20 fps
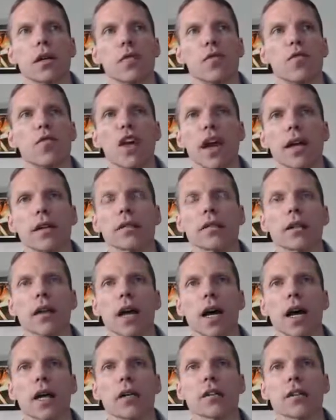
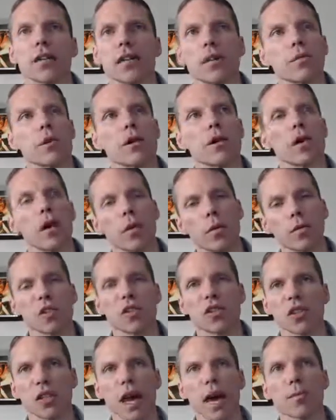Vandalize. And then we go and we
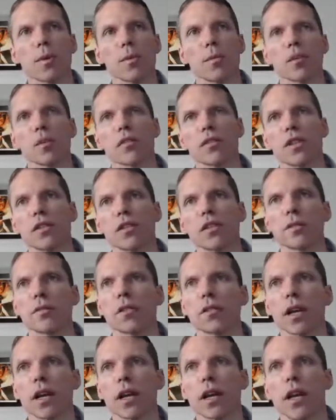slap them on the wrist and we
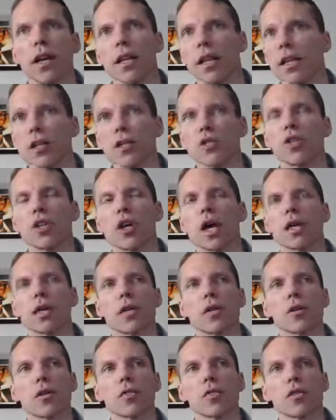say, listen, Johnny,
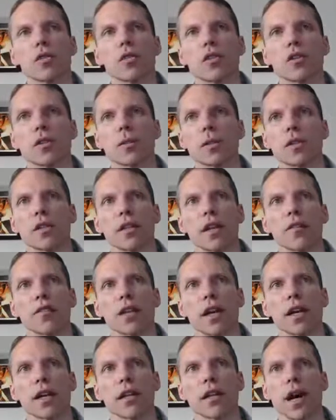you don't do stupid stuff
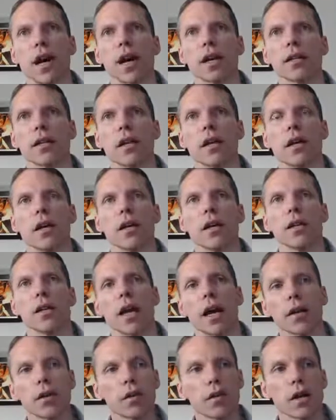like that.
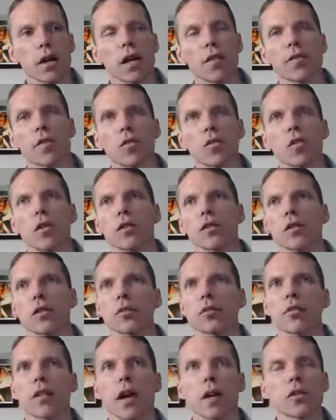Now you're going to have to work
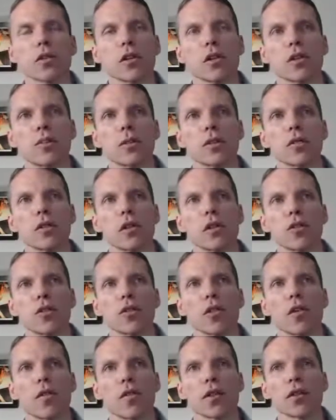200 hours of community
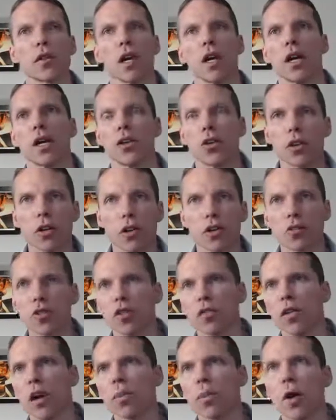service. You're going to go
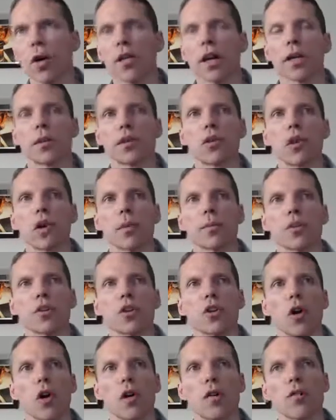scrub all that
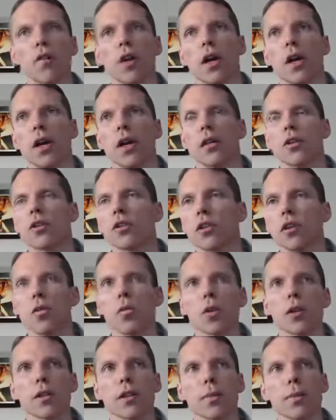garbage off. You're going to go
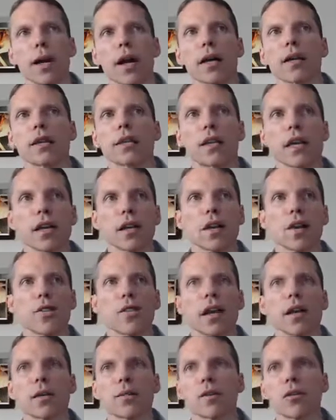work at the pound and take care of
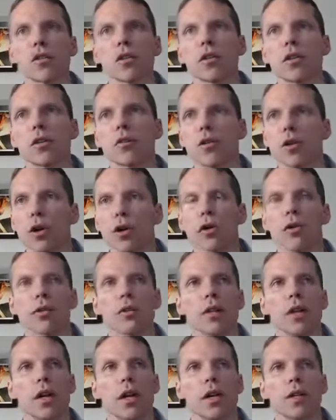animals. You're going to go
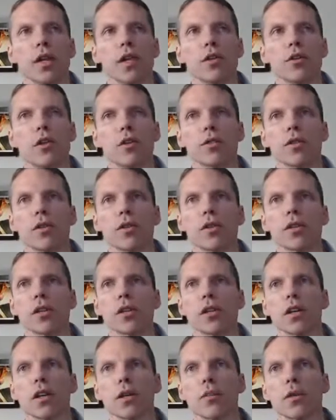learn that you don't do this
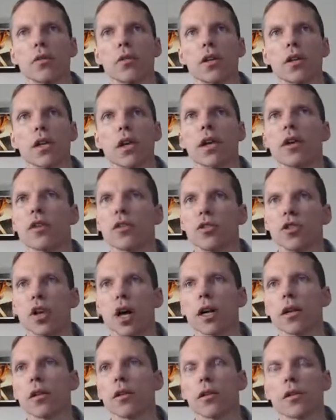in the community. And then
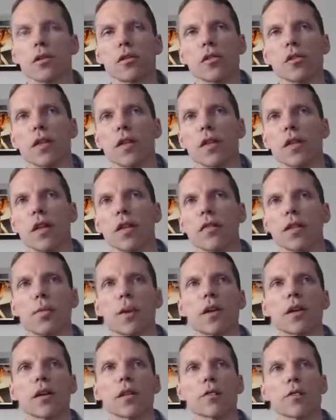Johnny learns and then
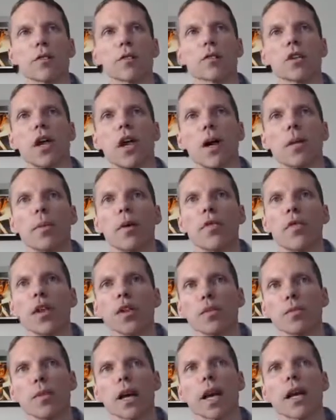everybody else learns. But
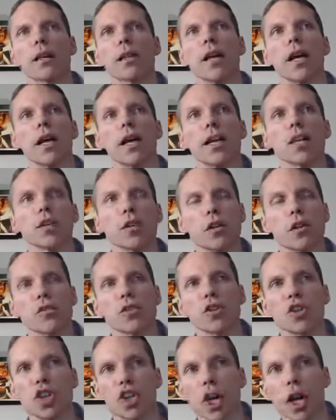this man, he's going to go
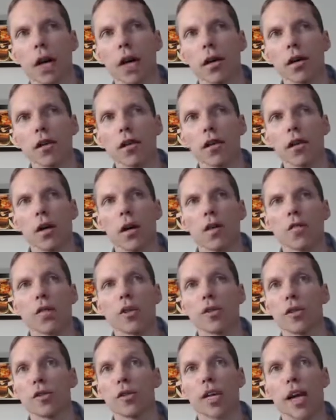to jail for
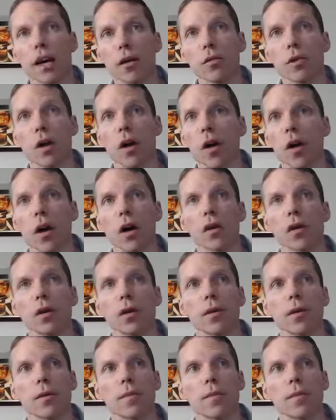who knows how long